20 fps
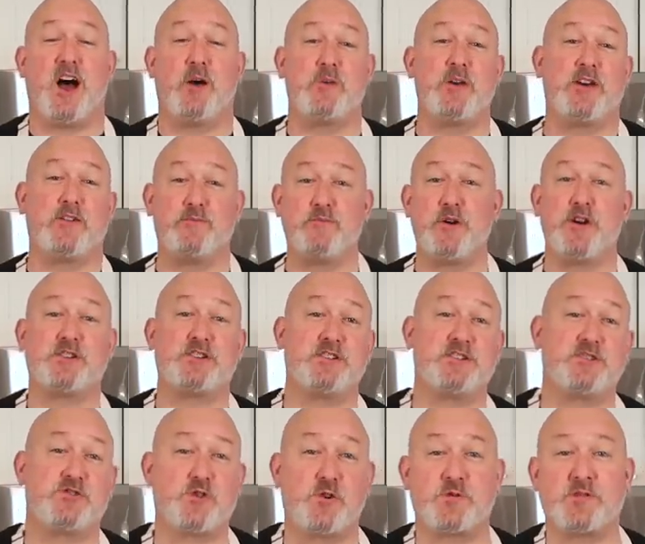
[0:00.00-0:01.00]
We have merch in
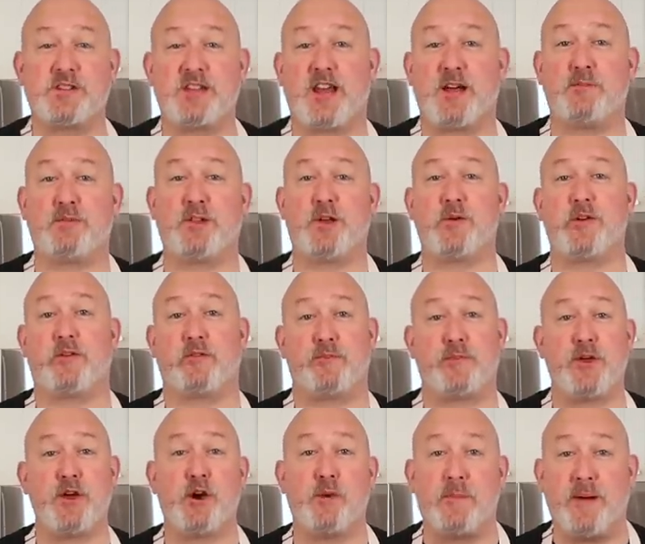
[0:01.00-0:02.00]
the description down below. We have a
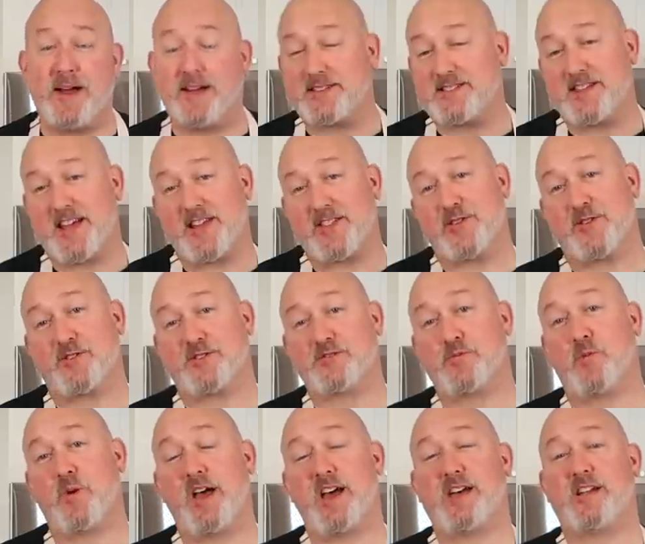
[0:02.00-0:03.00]
PO box down there as
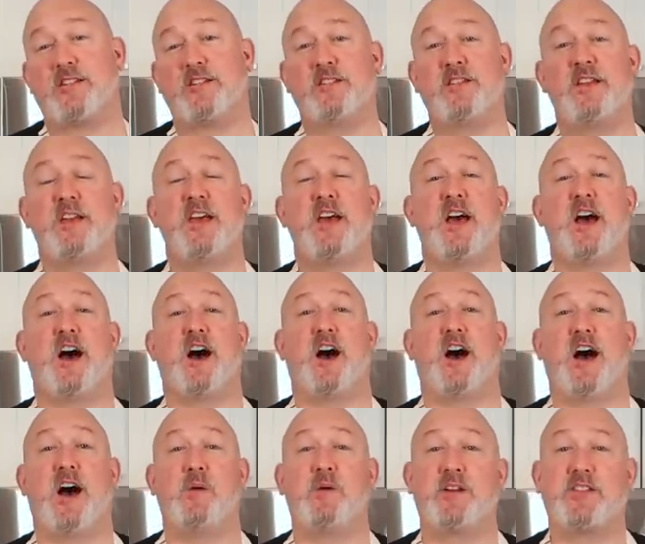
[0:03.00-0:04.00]
well.
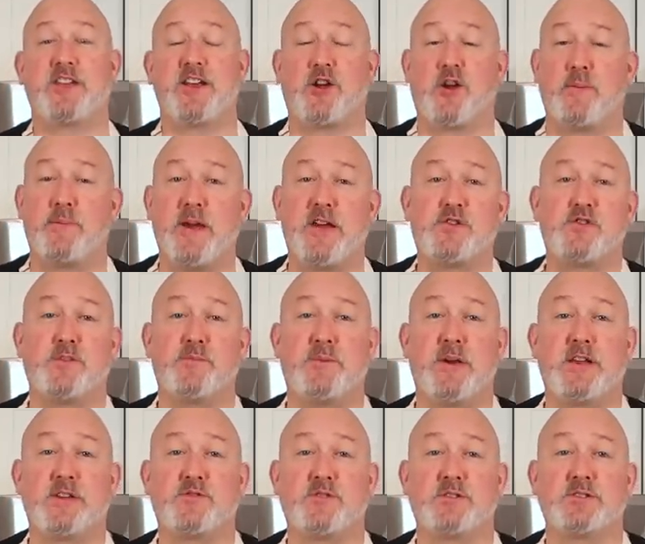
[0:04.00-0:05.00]
I wanna thank our Patreon
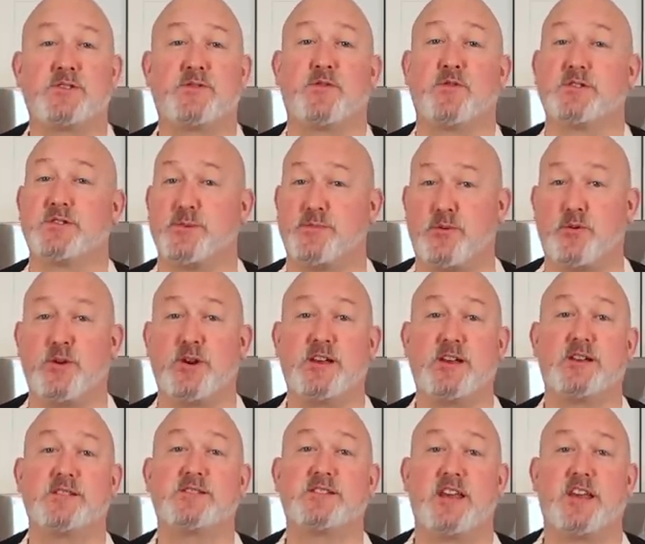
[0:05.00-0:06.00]
patrons for supporting
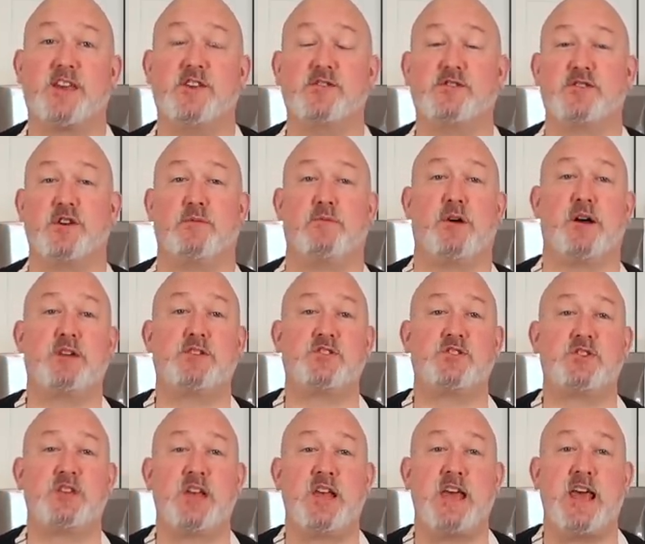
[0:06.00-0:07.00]
us. Thank you so
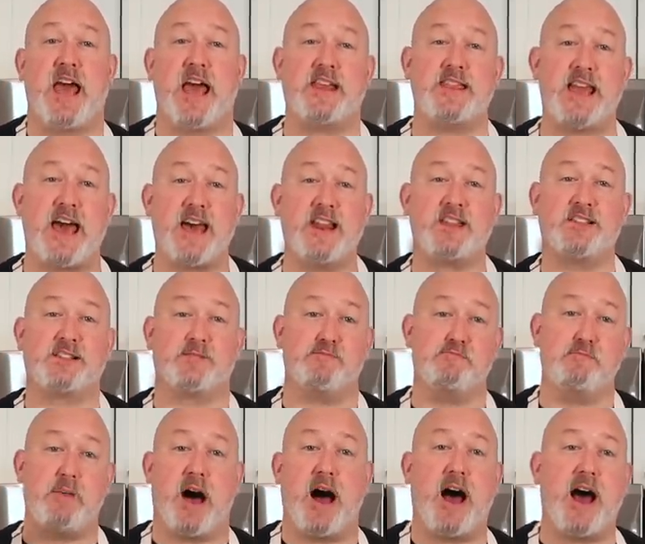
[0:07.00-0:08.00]
much. And that is
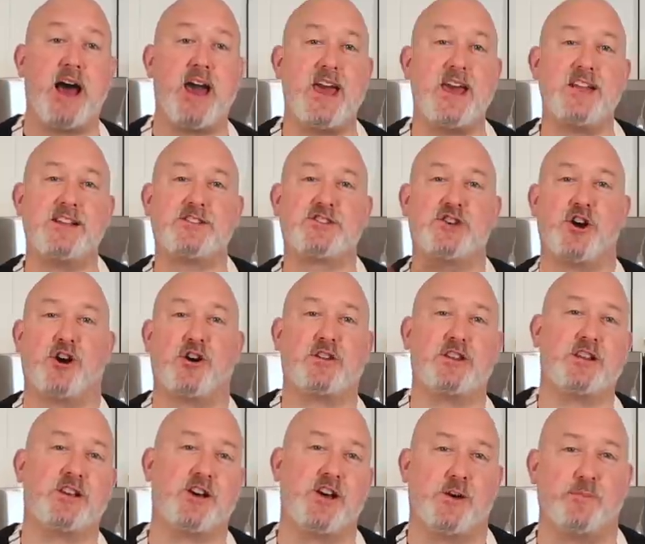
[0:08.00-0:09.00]
my
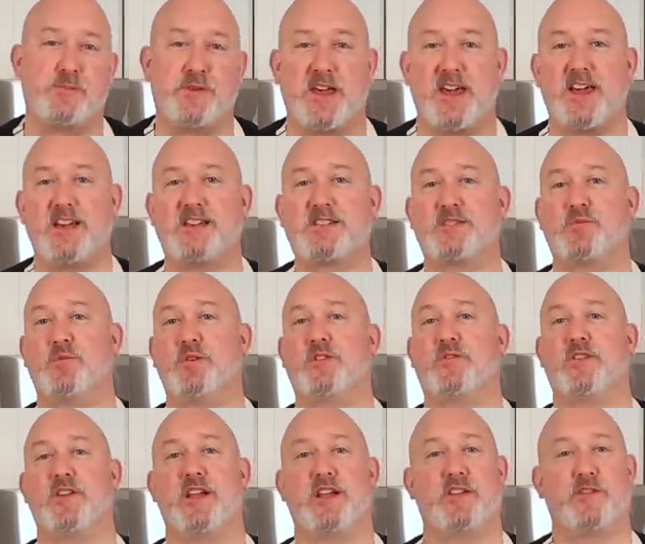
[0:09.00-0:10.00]
chocolate cupcakes
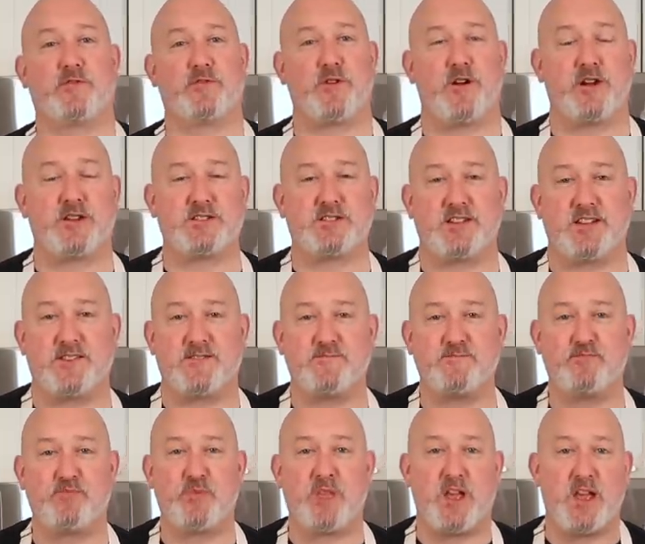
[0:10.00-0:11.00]
with vanilla frosting.
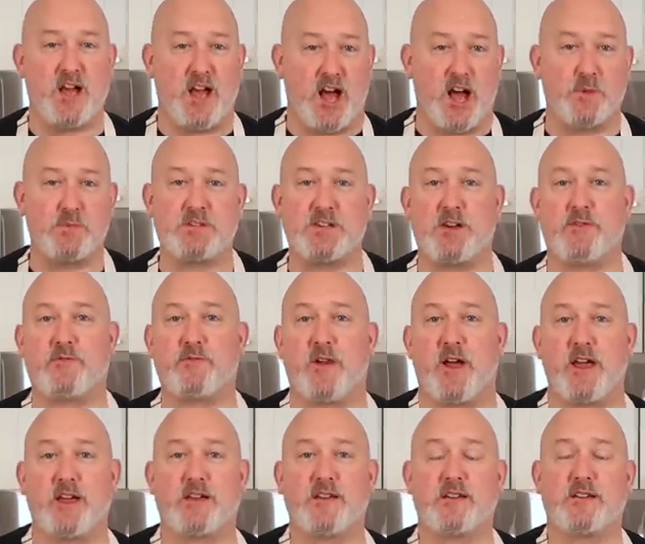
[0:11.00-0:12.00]
I'm Chef
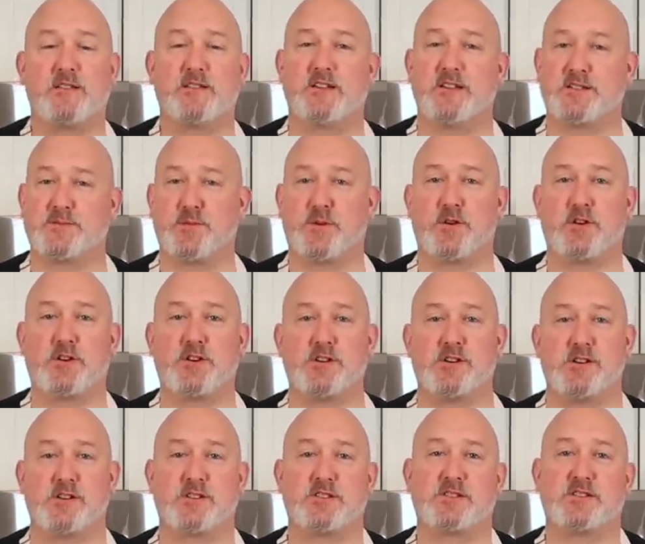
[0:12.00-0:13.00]
Frank, this is
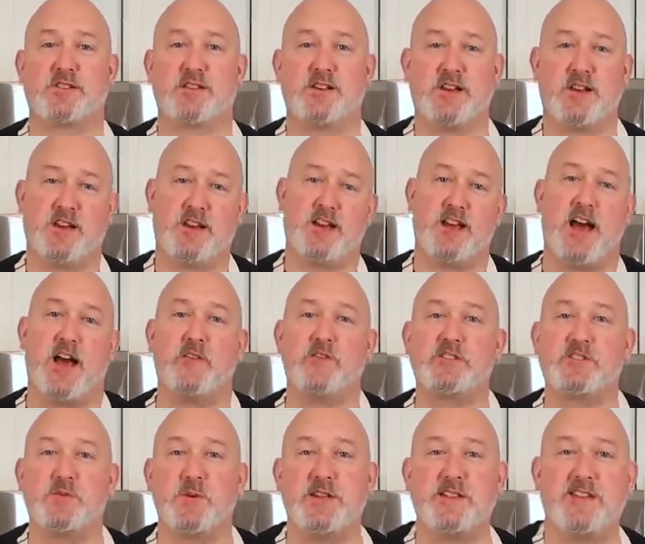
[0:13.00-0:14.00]
Protocooks. Have a
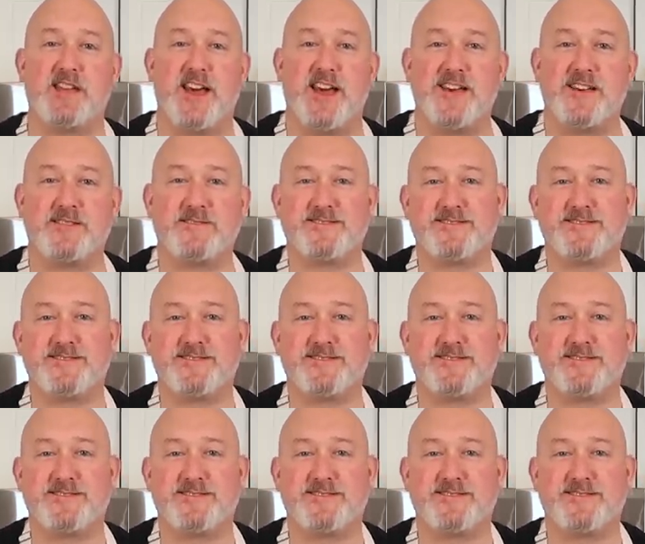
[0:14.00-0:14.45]
sweet day.